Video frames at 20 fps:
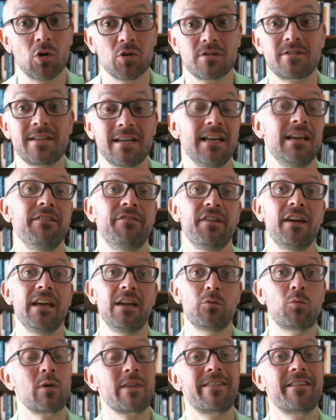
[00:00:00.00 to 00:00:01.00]
on
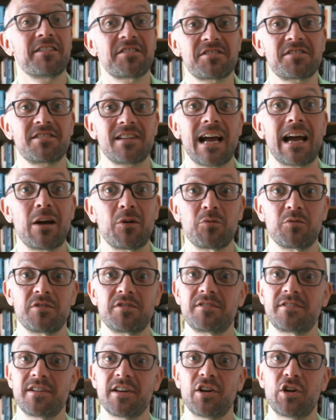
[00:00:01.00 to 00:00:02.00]
TV with the
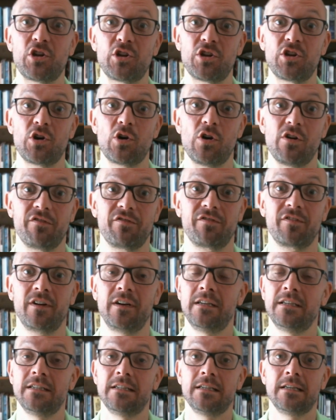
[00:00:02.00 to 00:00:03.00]
sound turned off.
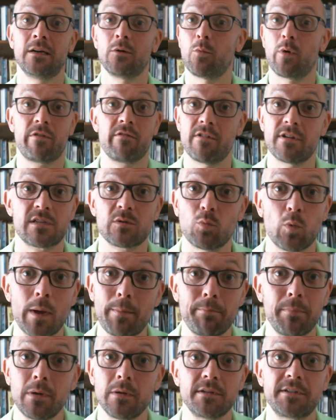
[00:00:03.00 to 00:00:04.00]
Whether it's
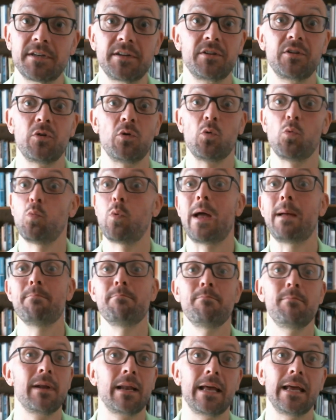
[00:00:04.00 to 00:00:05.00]
Wimbledon or
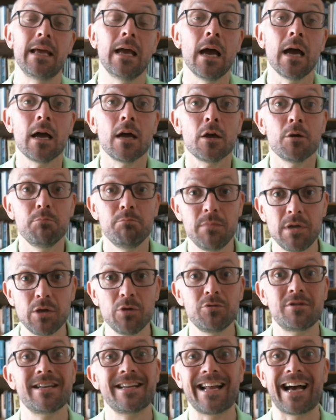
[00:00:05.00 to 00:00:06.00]
Wembley,
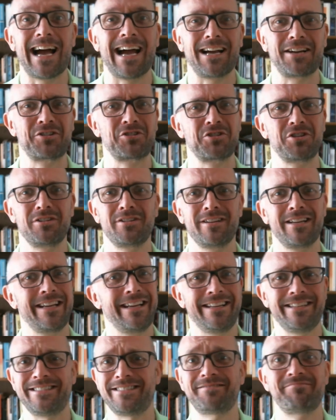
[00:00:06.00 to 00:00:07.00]
muted action
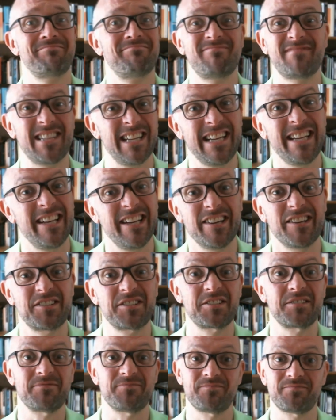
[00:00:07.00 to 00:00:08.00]
is
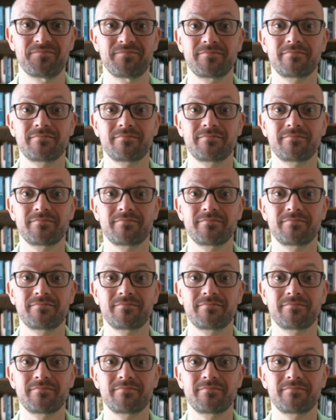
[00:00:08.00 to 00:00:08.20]
tedious.